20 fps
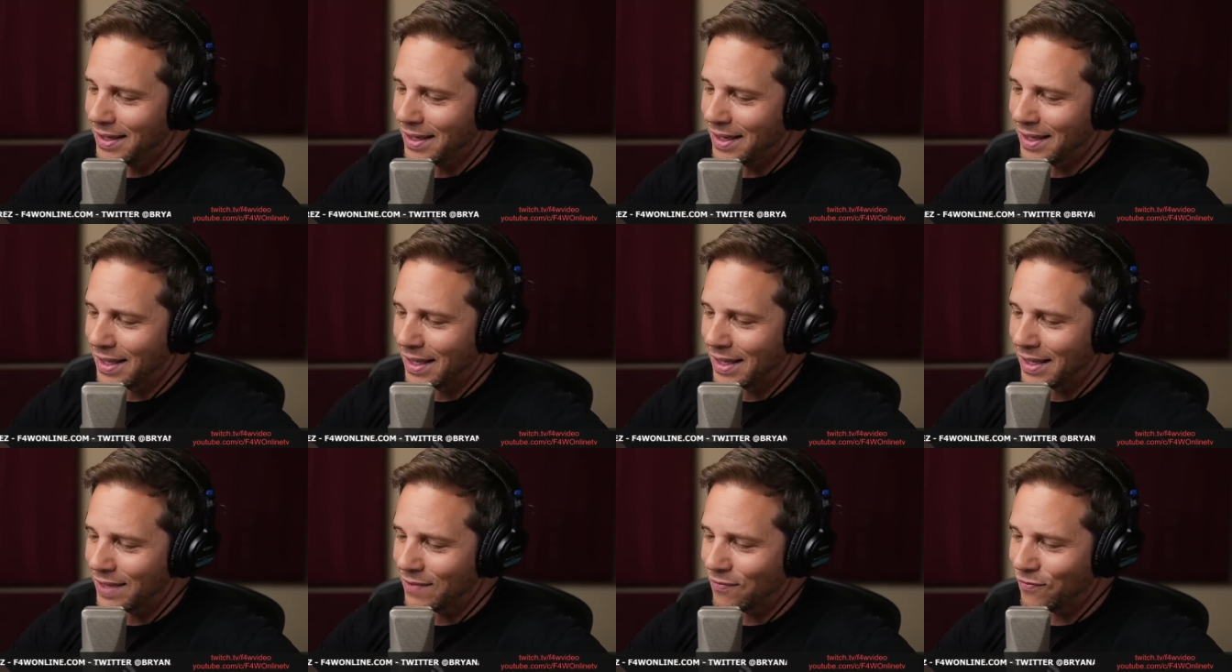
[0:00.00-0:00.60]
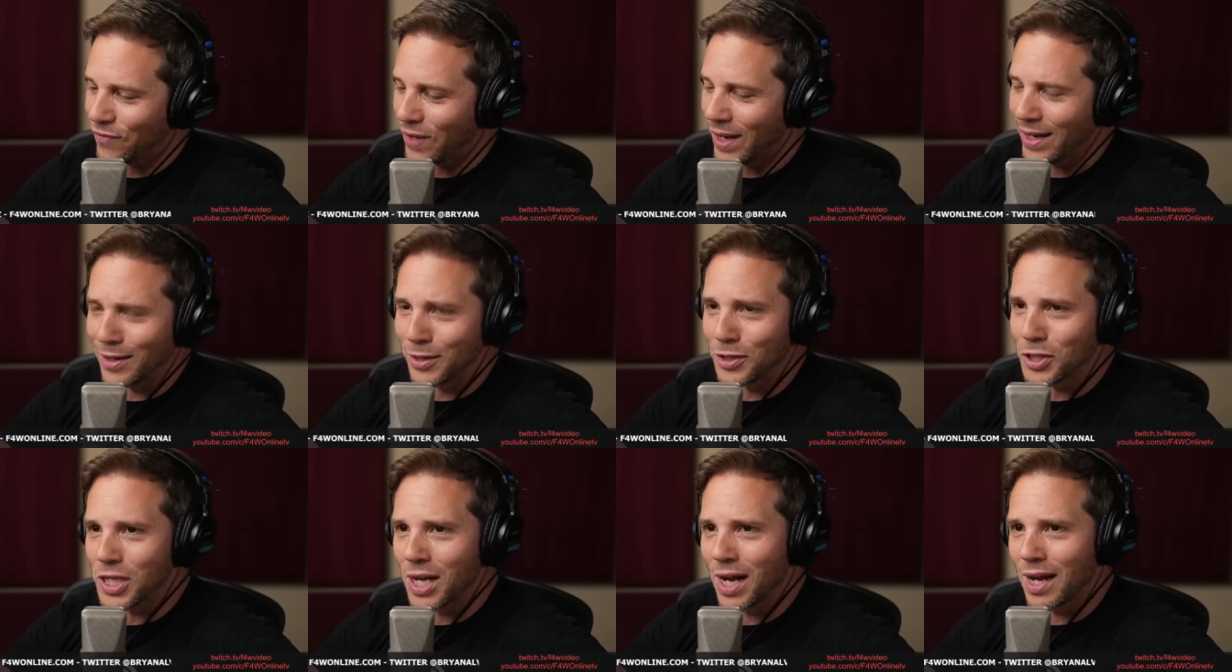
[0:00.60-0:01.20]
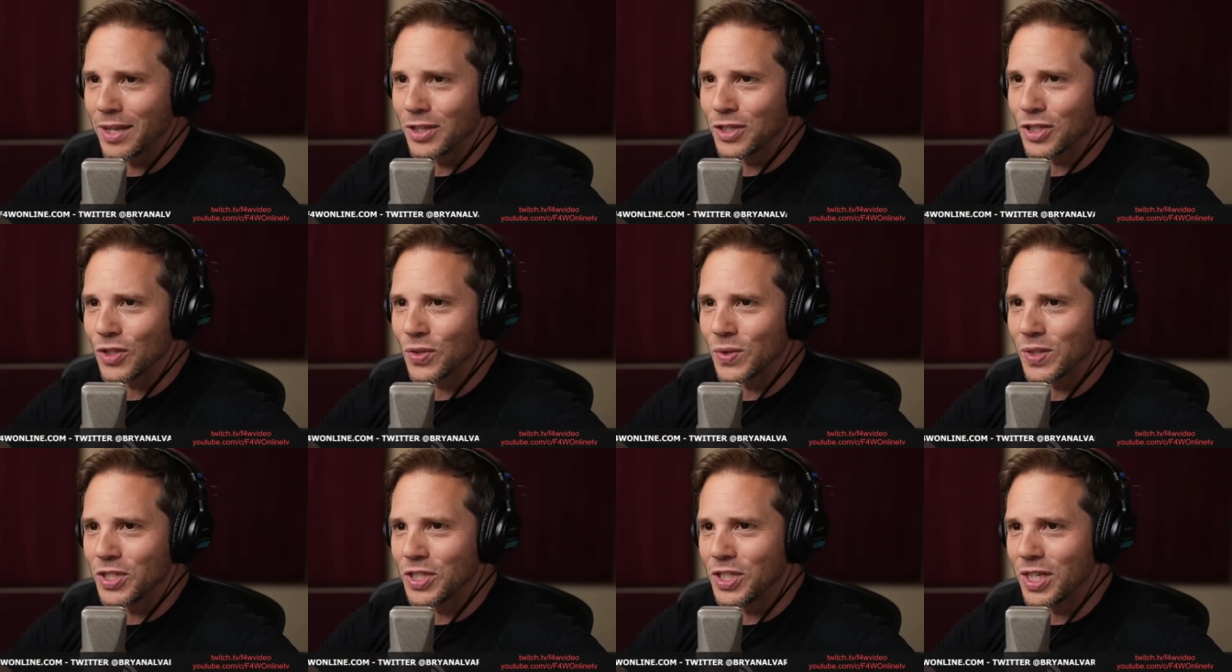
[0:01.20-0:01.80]
And the final shot is
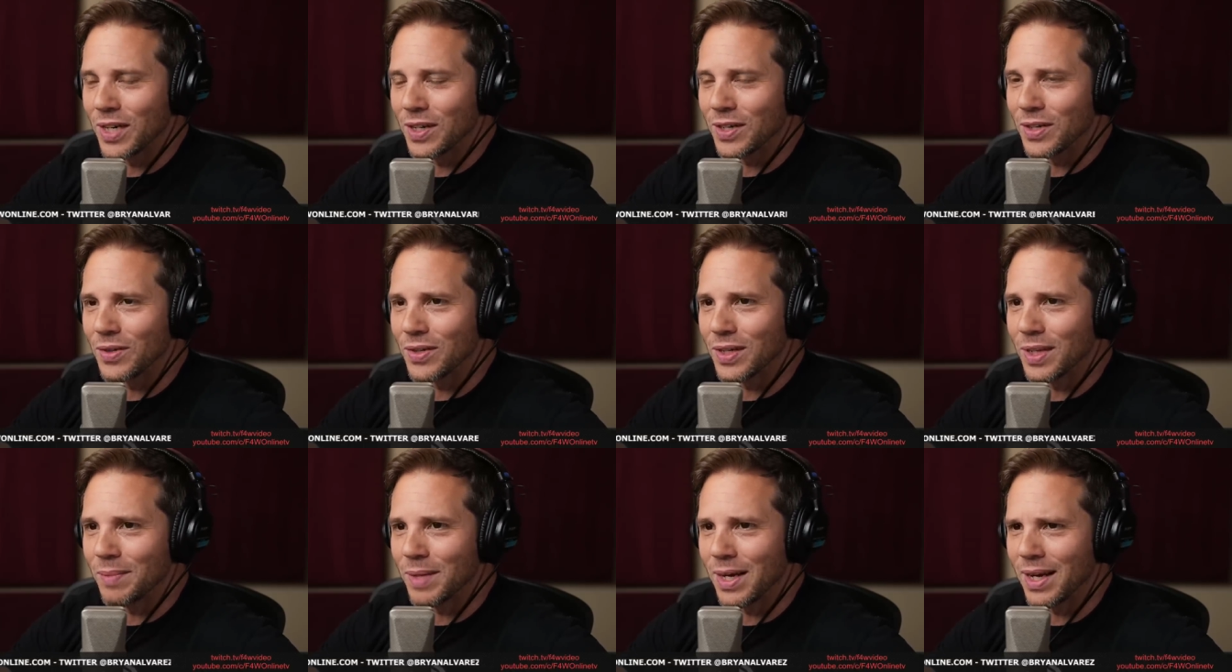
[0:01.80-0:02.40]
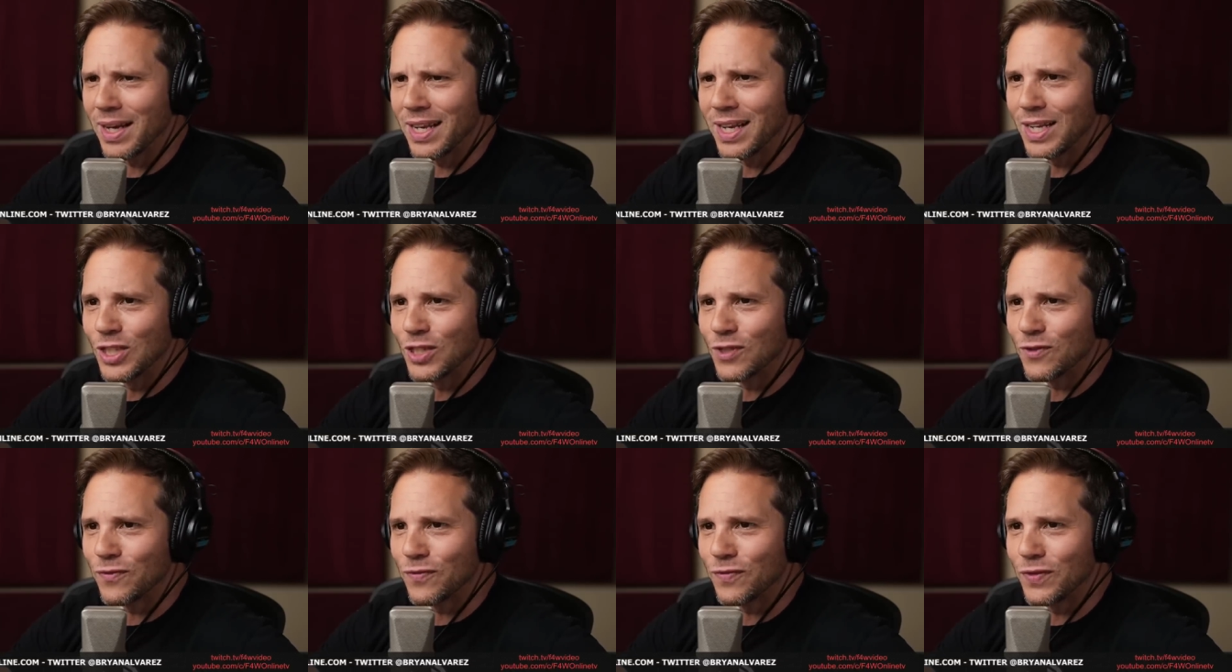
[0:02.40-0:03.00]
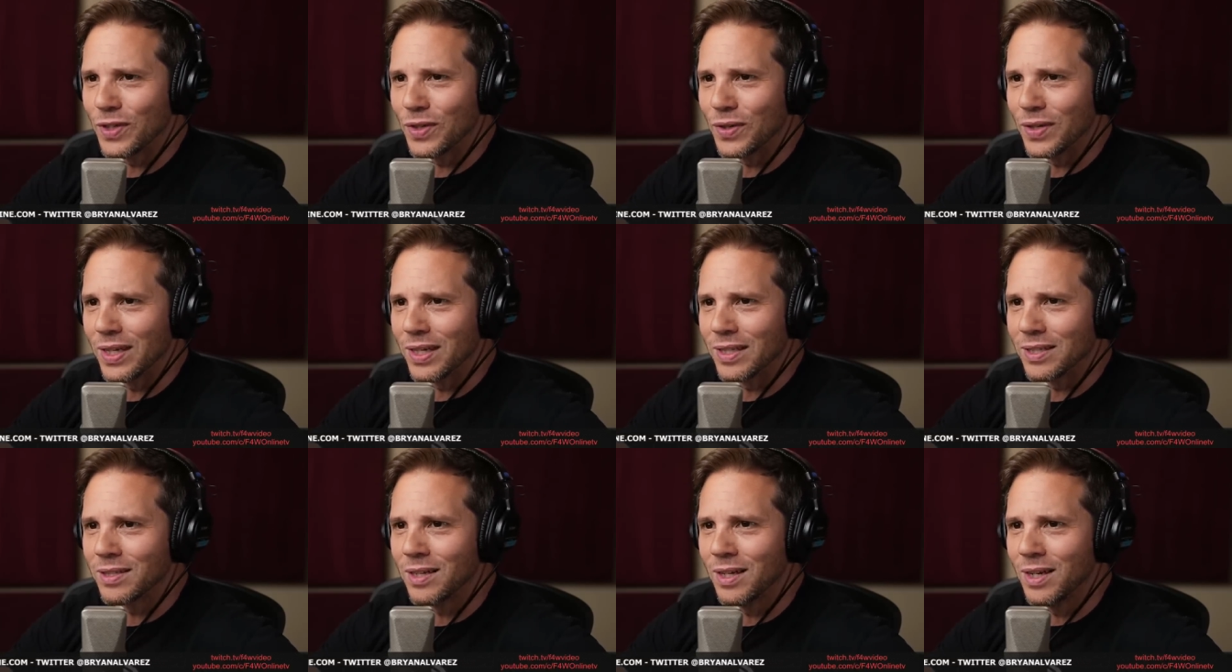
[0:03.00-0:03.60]
Chris Jericho coming out, and he's
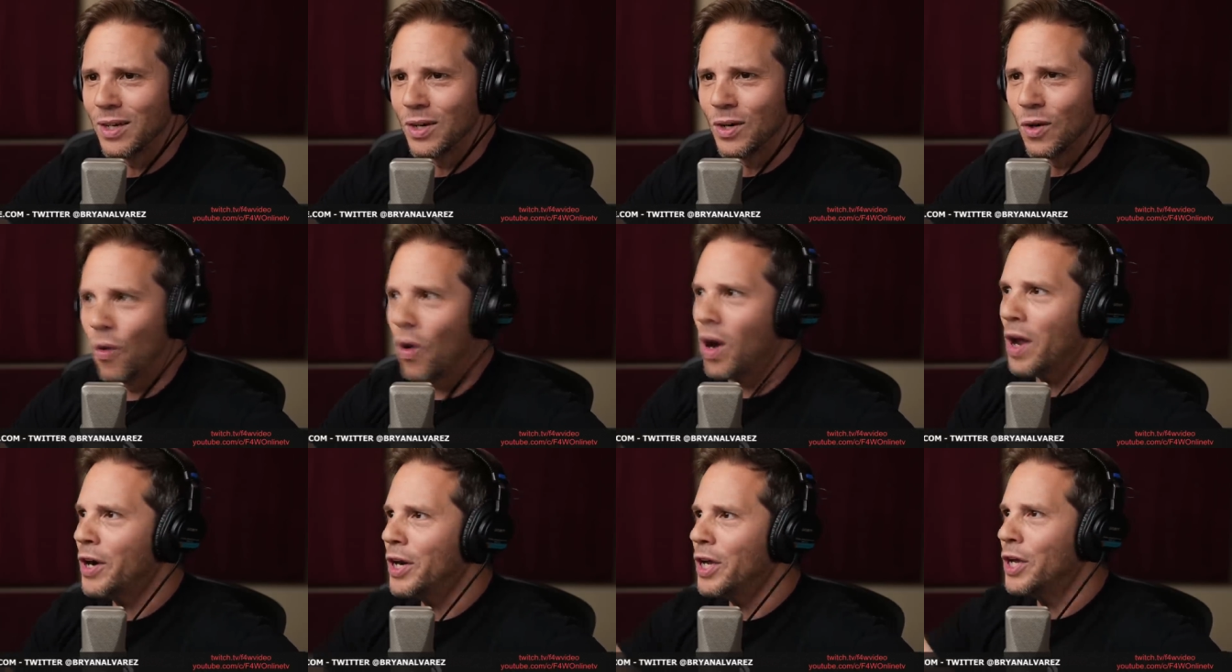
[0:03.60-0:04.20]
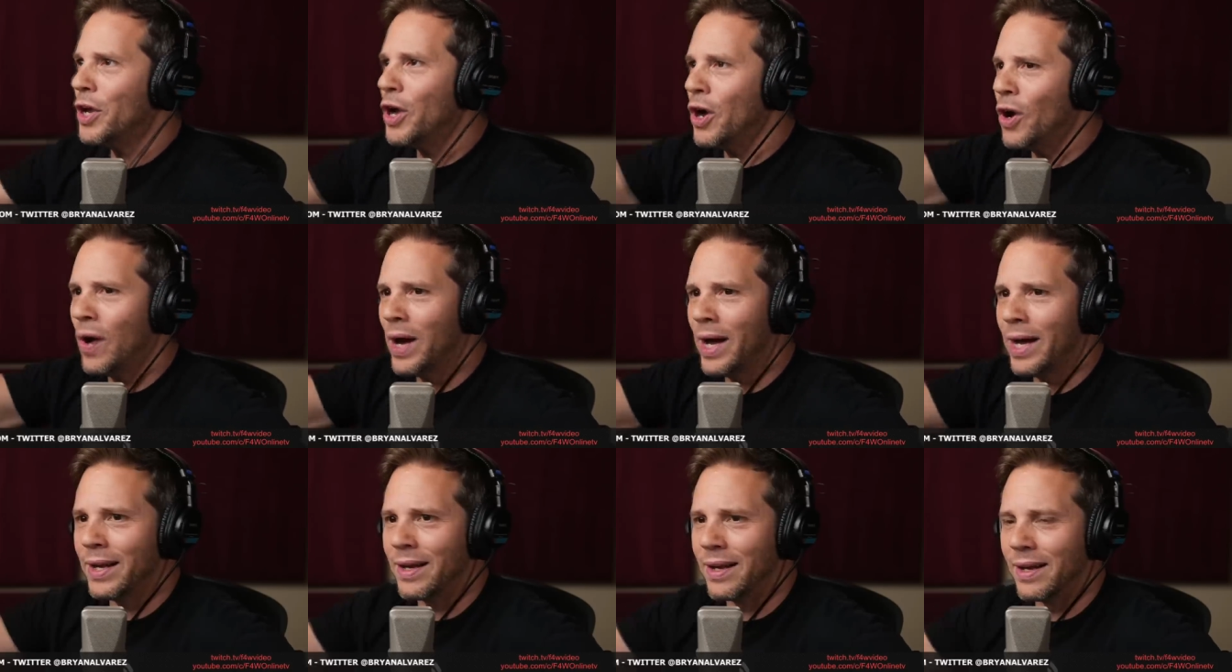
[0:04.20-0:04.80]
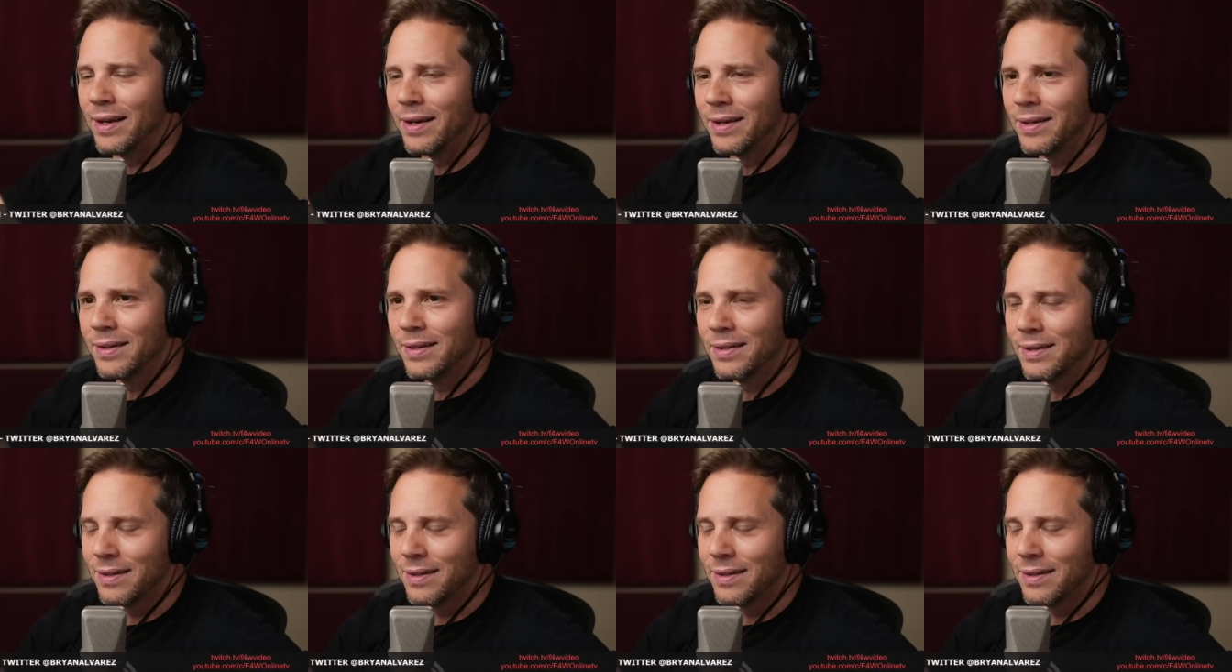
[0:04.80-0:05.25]
furious. What are you doing?